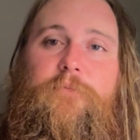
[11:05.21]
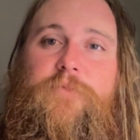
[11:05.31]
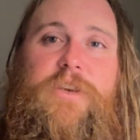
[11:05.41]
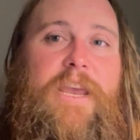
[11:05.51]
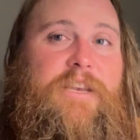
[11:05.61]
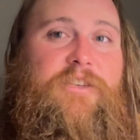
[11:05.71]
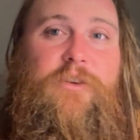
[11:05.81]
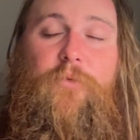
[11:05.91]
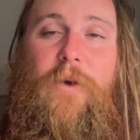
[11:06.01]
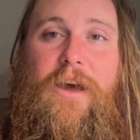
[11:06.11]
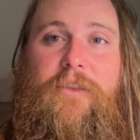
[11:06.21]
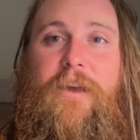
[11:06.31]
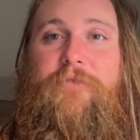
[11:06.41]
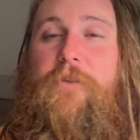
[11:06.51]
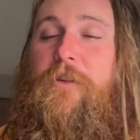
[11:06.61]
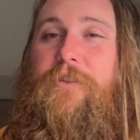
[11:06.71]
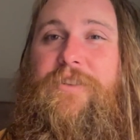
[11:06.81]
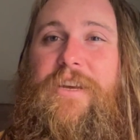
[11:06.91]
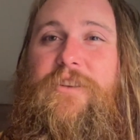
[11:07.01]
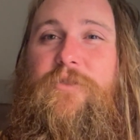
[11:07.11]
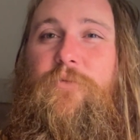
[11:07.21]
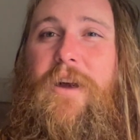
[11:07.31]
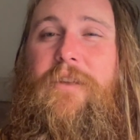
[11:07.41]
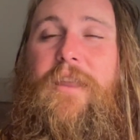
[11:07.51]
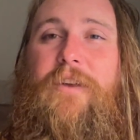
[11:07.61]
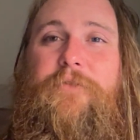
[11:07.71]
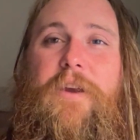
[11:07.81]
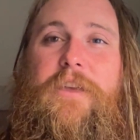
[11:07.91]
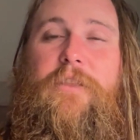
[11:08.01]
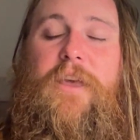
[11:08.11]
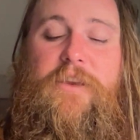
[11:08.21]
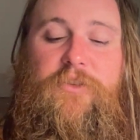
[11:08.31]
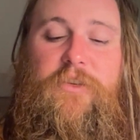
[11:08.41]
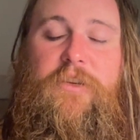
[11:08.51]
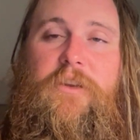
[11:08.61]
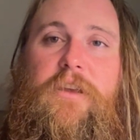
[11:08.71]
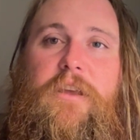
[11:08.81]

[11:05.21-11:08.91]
changing wildlife law or changing wildlife regulation,